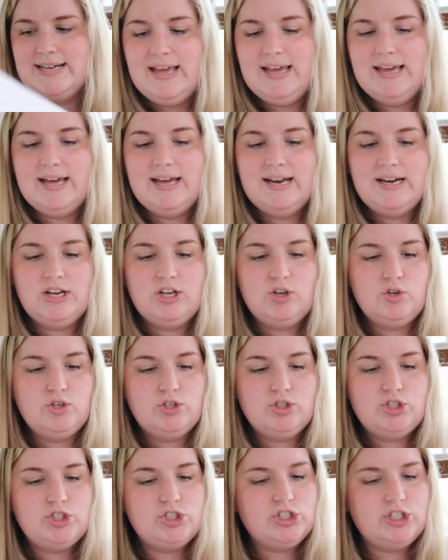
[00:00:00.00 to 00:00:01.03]
And
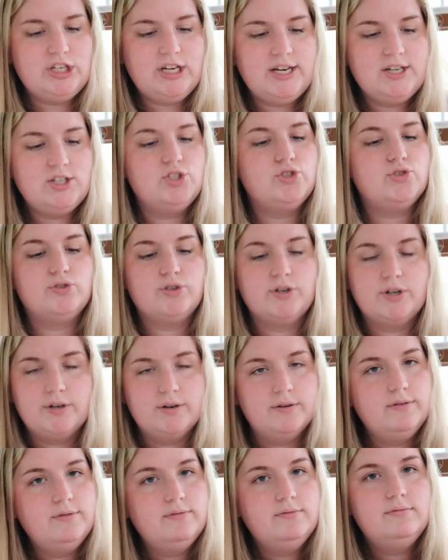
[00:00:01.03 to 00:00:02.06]
she
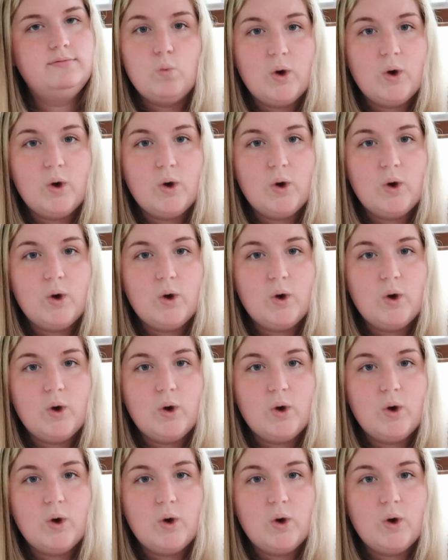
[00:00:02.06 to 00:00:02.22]
drew